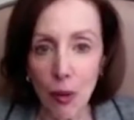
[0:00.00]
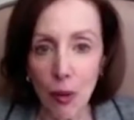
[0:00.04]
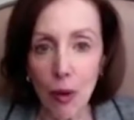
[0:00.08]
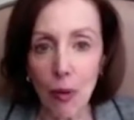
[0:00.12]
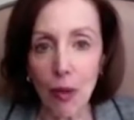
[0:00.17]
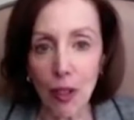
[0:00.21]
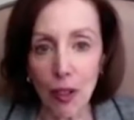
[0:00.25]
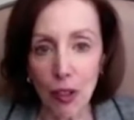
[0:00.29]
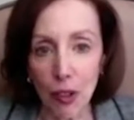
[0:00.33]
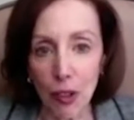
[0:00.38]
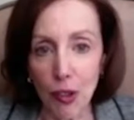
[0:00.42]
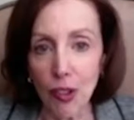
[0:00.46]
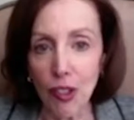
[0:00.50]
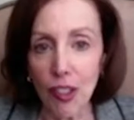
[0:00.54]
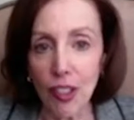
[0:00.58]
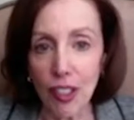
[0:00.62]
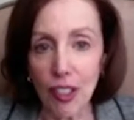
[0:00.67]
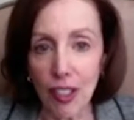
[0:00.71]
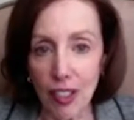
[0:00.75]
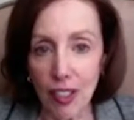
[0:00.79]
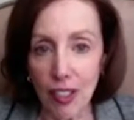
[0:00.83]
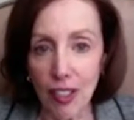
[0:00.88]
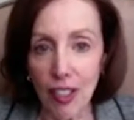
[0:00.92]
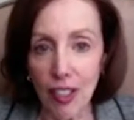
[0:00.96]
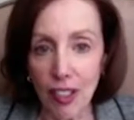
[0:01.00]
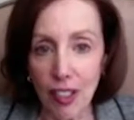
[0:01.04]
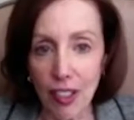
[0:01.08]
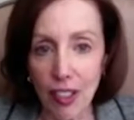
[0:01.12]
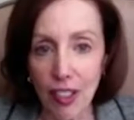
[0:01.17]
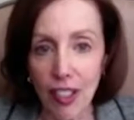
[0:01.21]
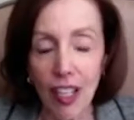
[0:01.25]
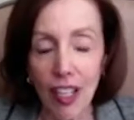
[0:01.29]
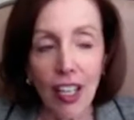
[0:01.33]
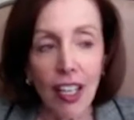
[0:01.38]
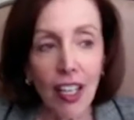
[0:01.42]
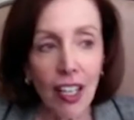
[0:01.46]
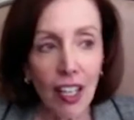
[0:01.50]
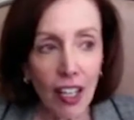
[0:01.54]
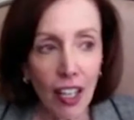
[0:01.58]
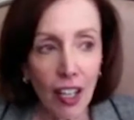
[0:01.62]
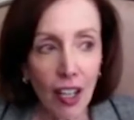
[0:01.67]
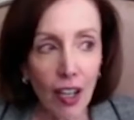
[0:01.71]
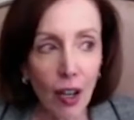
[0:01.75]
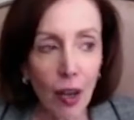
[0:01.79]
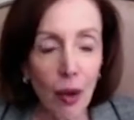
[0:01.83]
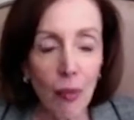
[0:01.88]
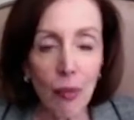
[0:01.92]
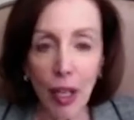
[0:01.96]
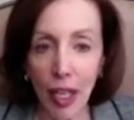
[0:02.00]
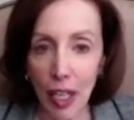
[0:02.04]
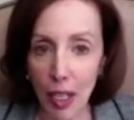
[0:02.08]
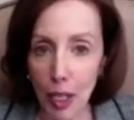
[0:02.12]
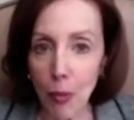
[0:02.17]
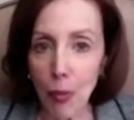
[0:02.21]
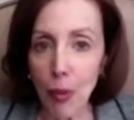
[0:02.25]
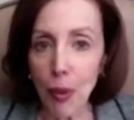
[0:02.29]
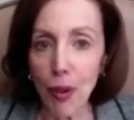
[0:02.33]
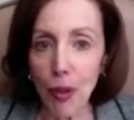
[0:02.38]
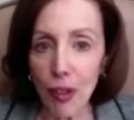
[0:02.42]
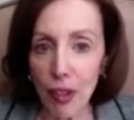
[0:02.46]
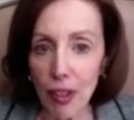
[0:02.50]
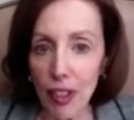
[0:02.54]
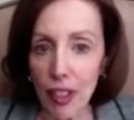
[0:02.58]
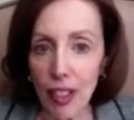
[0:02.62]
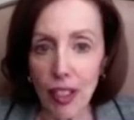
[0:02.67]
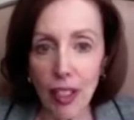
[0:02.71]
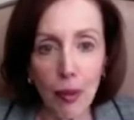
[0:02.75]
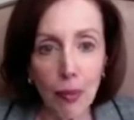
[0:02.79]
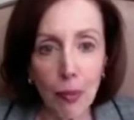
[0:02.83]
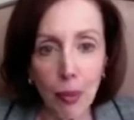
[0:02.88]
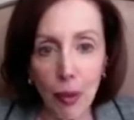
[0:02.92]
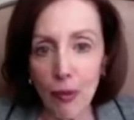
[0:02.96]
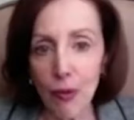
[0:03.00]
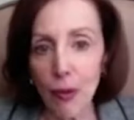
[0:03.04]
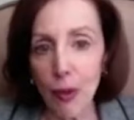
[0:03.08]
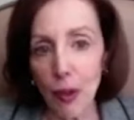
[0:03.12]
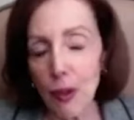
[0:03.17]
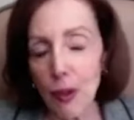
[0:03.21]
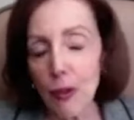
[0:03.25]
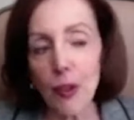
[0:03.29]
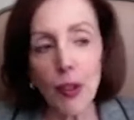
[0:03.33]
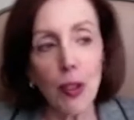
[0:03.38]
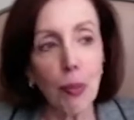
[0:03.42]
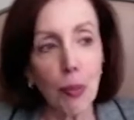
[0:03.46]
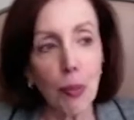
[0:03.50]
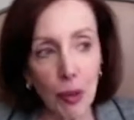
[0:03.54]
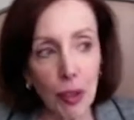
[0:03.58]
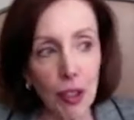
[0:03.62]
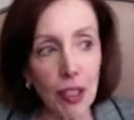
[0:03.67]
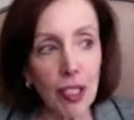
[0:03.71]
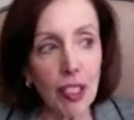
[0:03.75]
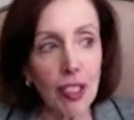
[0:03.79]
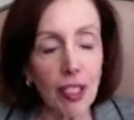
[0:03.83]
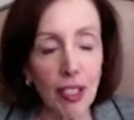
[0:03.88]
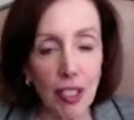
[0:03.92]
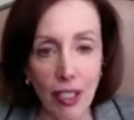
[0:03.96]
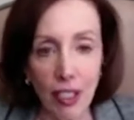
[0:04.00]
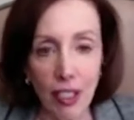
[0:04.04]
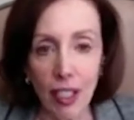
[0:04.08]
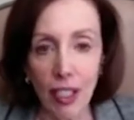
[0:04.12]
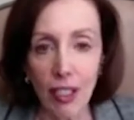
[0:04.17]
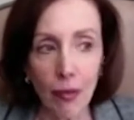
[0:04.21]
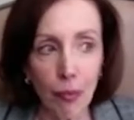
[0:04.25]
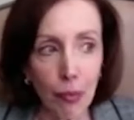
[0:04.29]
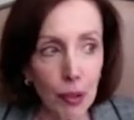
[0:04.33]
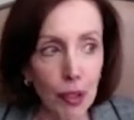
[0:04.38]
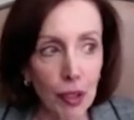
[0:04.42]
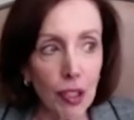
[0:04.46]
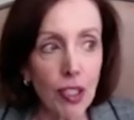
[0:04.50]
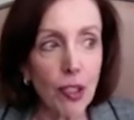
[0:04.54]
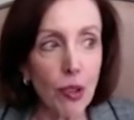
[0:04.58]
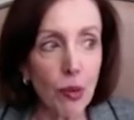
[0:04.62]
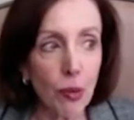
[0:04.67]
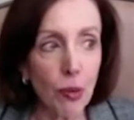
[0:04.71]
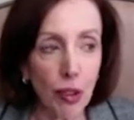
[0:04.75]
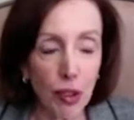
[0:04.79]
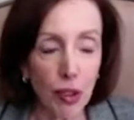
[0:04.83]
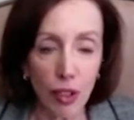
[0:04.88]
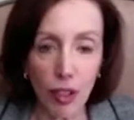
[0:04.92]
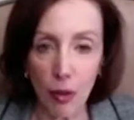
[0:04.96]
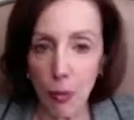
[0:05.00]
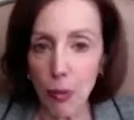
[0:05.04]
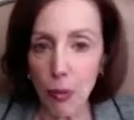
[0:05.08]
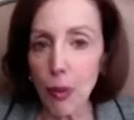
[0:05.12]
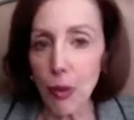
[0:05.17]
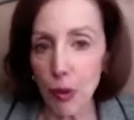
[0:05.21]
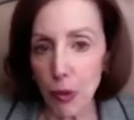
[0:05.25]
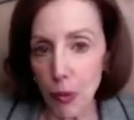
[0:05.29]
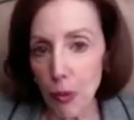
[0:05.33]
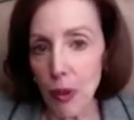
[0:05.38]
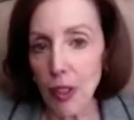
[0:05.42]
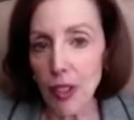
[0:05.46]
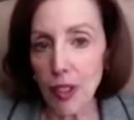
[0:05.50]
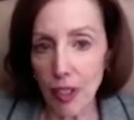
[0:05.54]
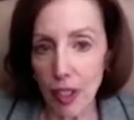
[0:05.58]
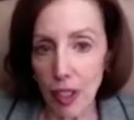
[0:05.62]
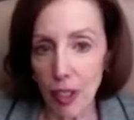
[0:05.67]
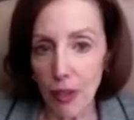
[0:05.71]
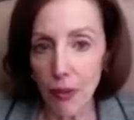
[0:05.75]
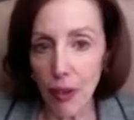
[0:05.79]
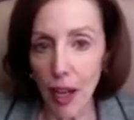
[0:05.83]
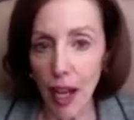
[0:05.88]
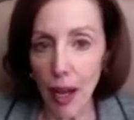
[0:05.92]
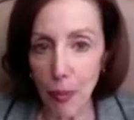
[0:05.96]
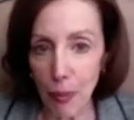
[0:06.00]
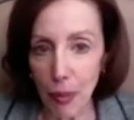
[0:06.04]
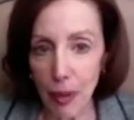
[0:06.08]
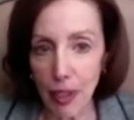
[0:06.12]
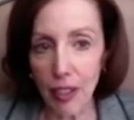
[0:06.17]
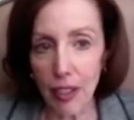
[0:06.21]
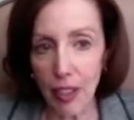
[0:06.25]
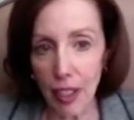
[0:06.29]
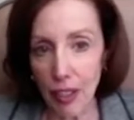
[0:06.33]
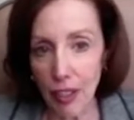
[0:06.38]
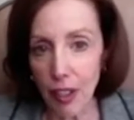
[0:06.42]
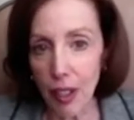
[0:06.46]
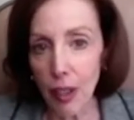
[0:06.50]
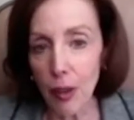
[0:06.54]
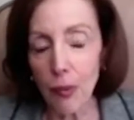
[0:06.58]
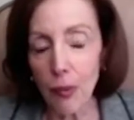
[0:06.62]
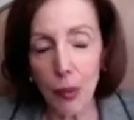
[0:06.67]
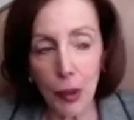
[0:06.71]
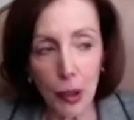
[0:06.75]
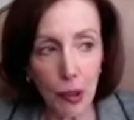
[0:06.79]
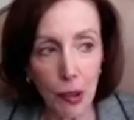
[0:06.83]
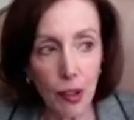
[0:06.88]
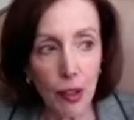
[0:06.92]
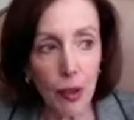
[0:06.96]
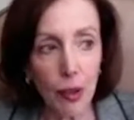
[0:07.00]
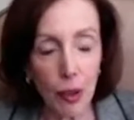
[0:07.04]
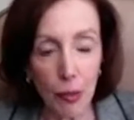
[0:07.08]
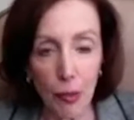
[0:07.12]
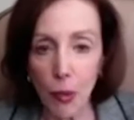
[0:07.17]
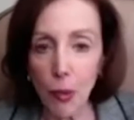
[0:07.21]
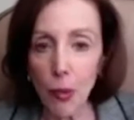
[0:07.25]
I've been using it since April, and I've been very, very pleased with the improvements that have happened in that time period.